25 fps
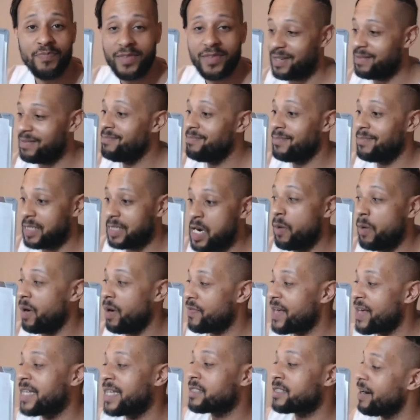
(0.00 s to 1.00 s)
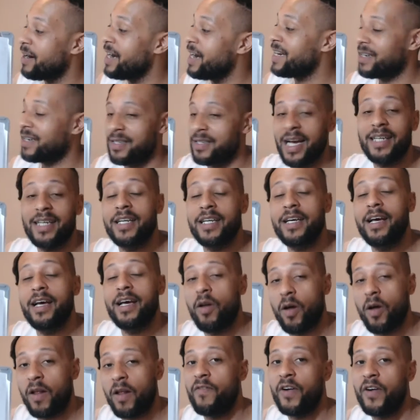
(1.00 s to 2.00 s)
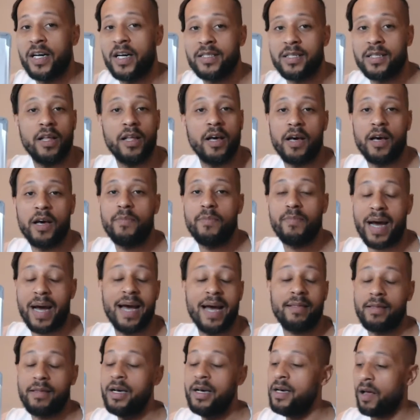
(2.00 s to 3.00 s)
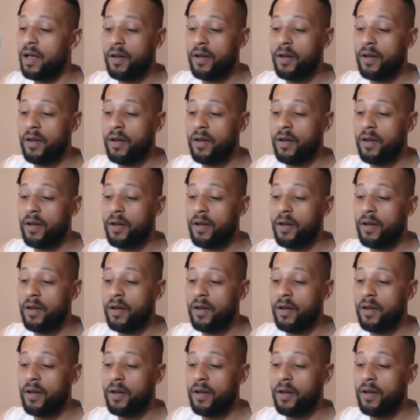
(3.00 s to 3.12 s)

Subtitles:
And you know what? That's great, because actually a lot of us learn math.